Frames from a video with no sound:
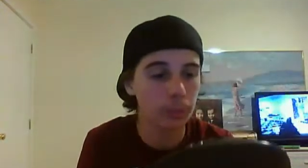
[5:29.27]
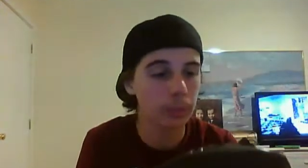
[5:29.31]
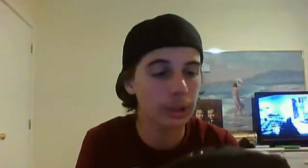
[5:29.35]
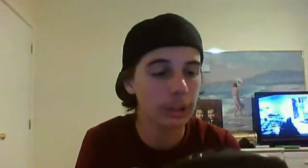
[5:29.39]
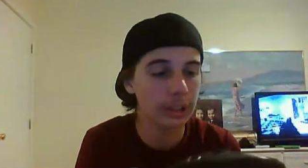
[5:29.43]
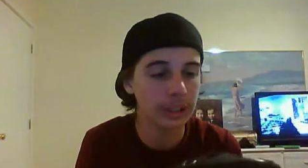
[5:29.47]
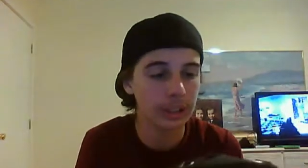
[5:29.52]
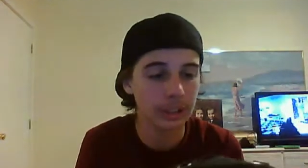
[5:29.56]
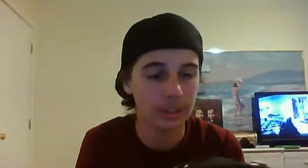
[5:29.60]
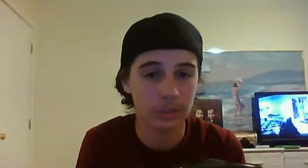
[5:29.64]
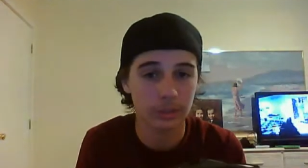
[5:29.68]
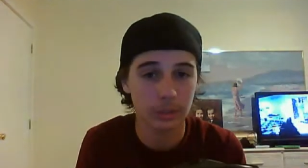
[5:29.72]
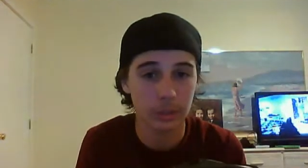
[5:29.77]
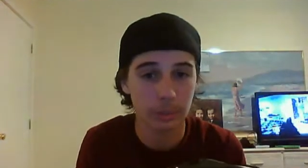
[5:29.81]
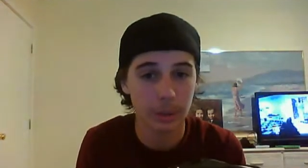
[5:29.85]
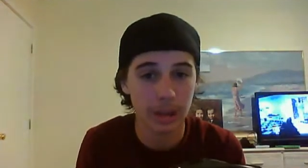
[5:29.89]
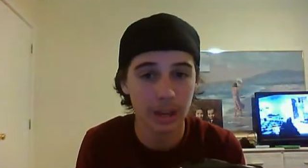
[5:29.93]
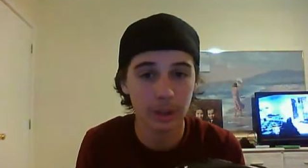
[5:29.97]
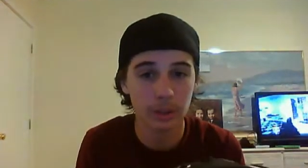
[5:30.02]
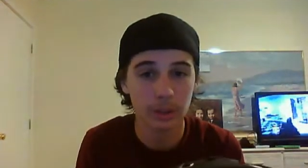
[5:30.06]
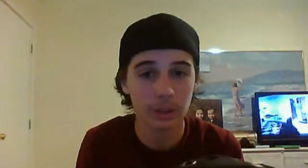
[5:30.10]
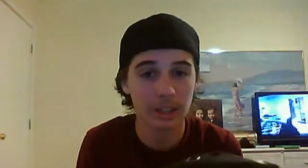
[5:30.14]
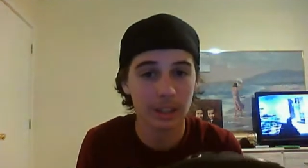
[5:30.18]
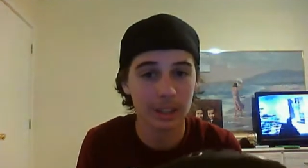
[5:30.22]
but if the
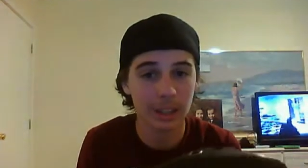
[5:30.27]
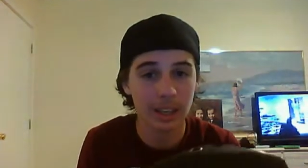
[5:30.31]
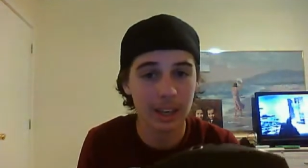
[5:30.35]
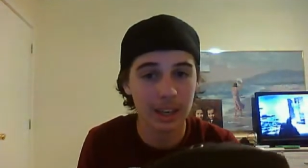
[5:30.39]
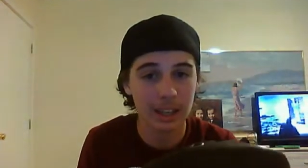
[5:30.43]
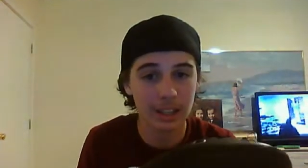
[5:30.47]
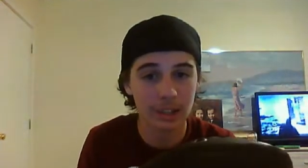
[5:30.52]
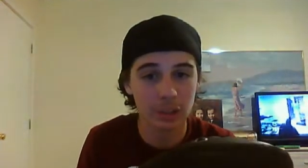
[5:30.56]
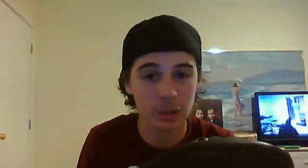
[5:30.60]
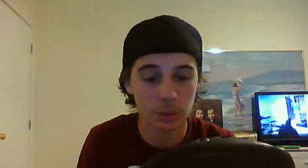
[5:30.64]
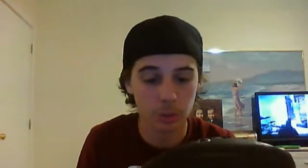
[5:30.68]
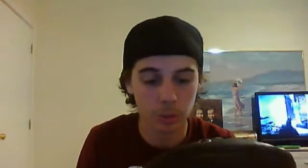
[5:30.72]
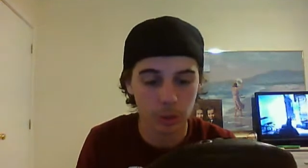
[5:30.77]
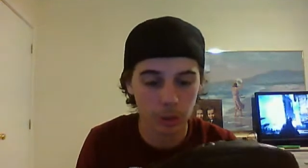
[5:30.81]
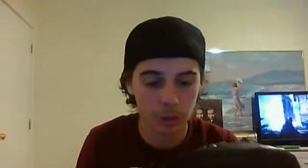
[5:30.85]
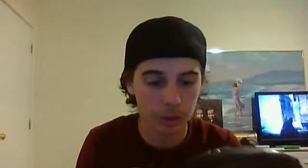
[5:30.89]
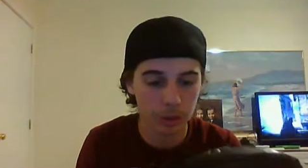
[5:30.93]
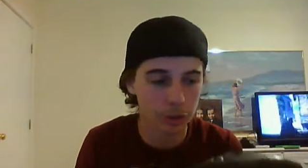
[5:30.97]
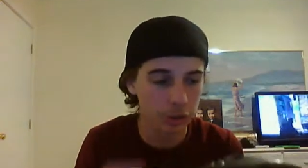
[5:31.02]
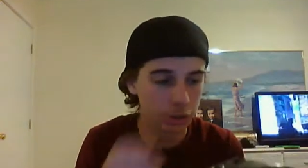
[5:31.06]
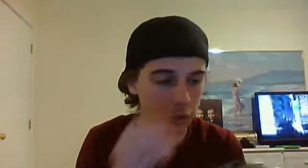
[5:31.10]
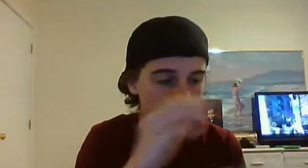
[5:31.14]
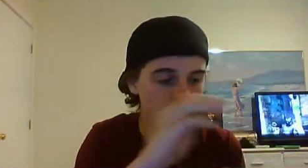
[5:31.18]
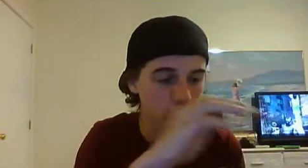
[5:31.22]
battery dies, you are
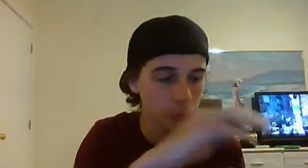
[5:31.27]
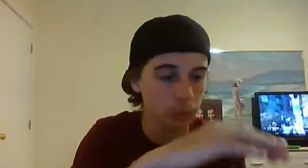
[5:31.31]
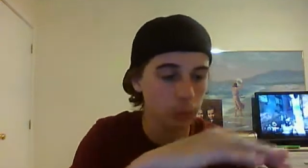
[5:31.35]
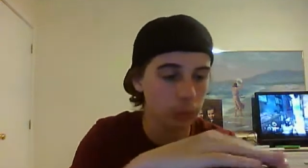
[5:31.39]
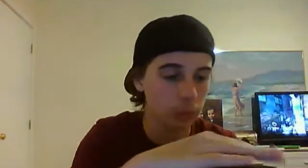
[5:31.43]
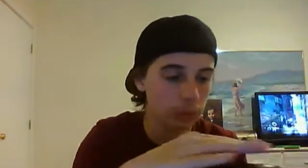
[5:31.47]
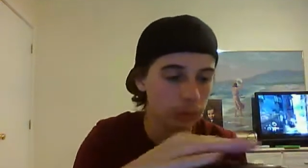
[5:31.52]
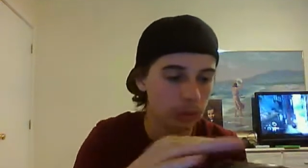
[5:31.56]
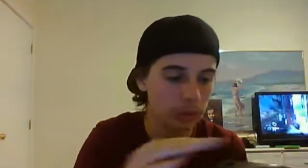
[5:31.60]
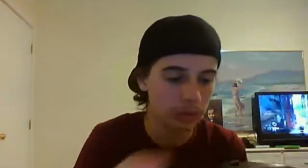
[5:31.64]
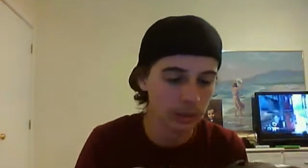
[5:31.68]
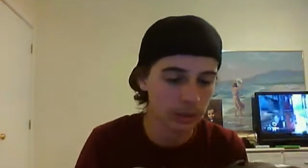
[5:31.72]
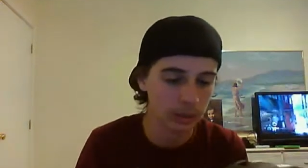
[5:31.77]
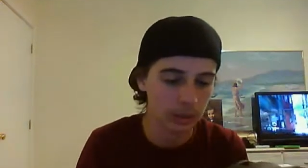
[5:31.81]
screwed,